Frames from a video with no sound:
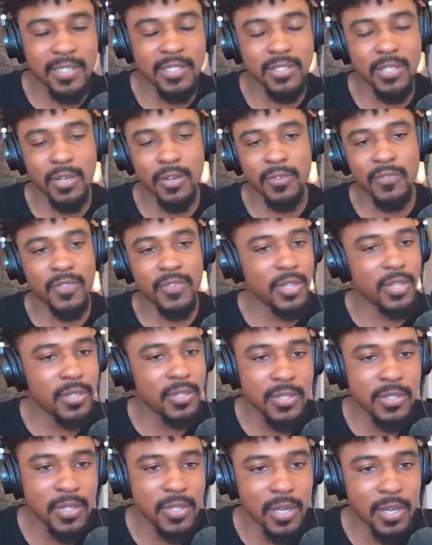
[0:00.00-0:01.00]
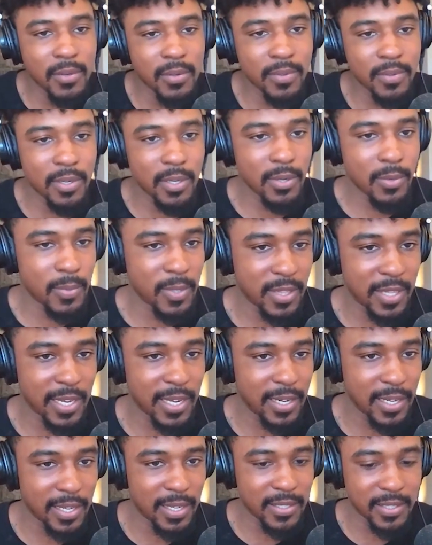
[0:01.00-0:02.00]
So for those who don't know what
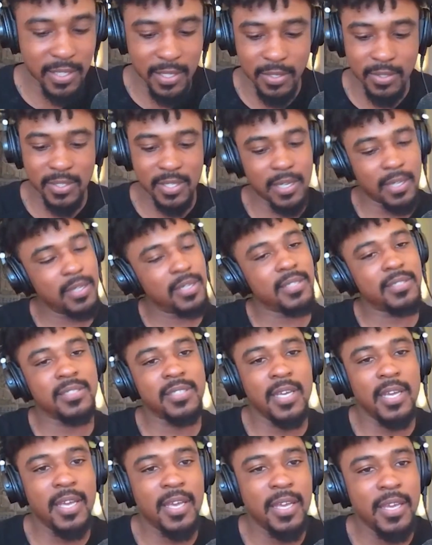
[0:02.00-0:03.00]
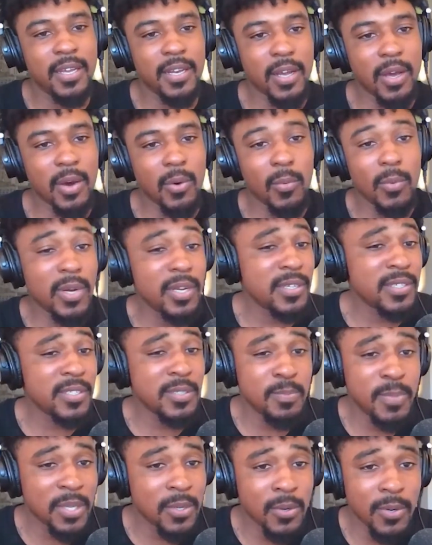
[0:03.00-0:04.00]
that is, can you tell us, what is
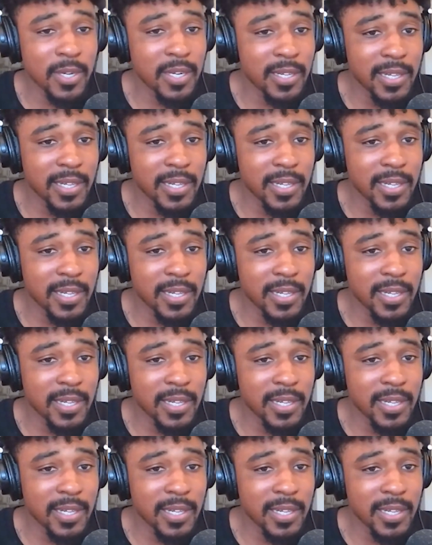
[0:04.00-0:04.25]
Bitcoin